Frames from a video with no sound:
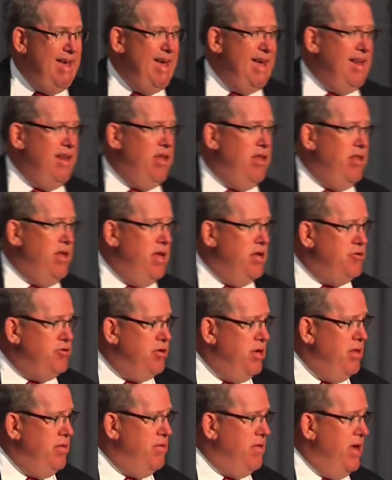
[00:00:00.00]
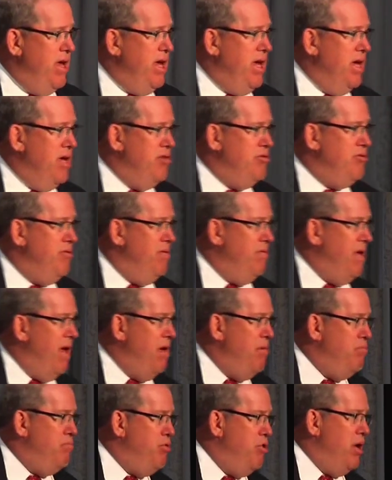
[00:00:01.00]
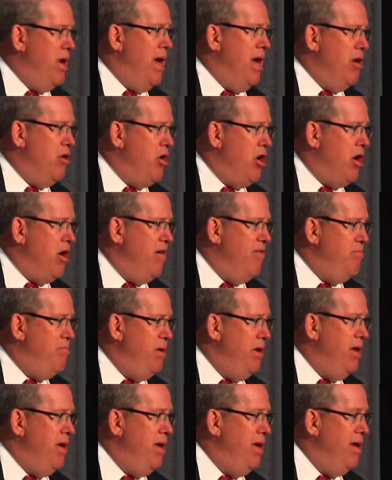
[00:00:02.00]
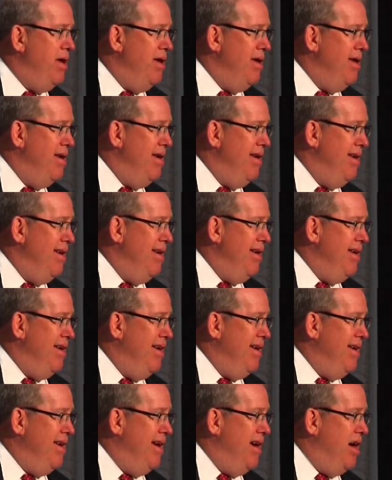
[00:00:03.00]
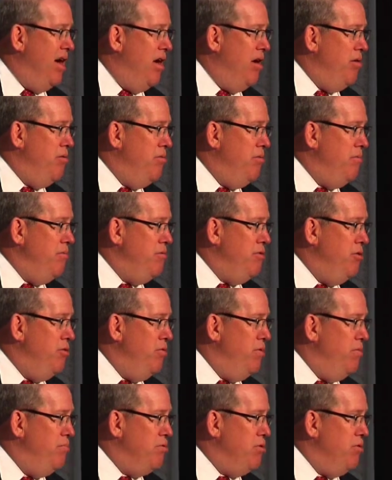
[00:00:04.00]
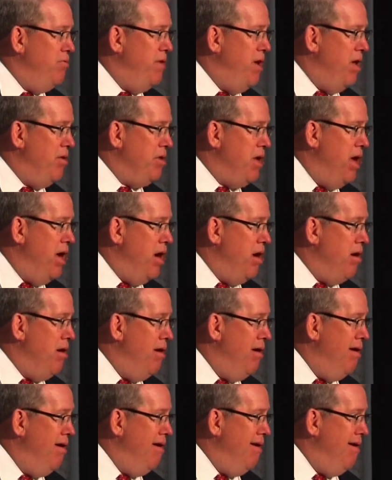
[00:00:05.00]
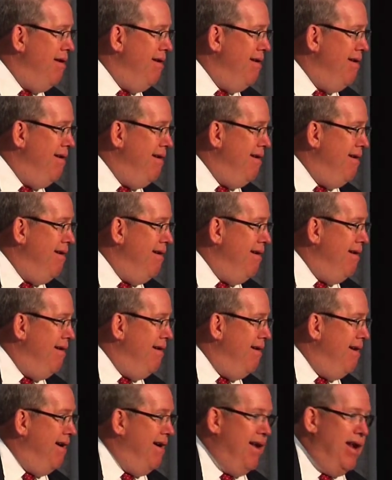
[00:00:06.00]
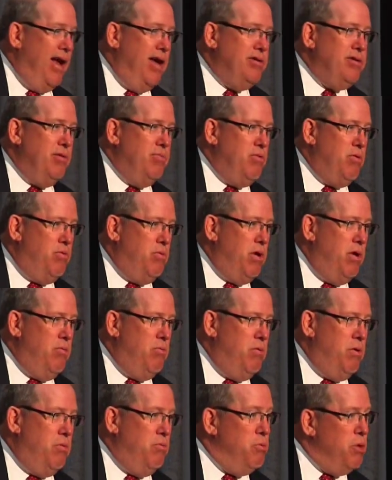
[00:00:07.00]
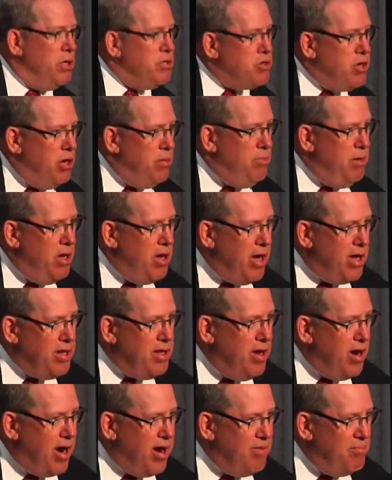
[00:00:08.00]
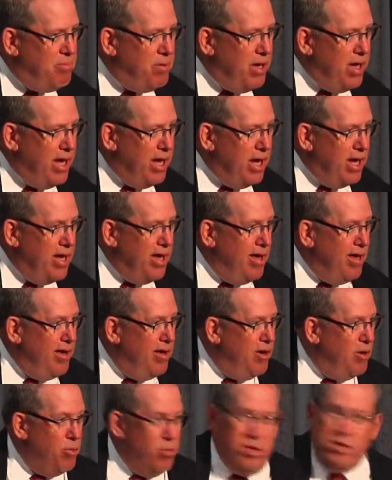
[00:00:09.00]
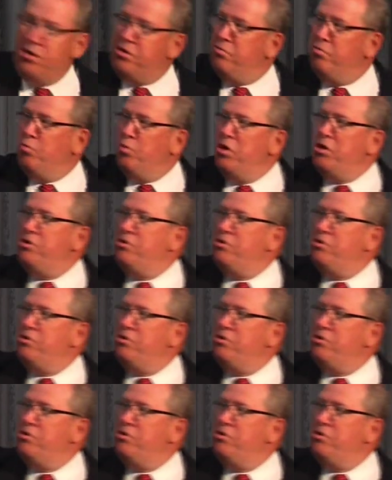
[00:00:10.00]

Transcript: And the interesting thing is they put out an RFP to improve health care. And I said, well, what's going to be on the RFP? Which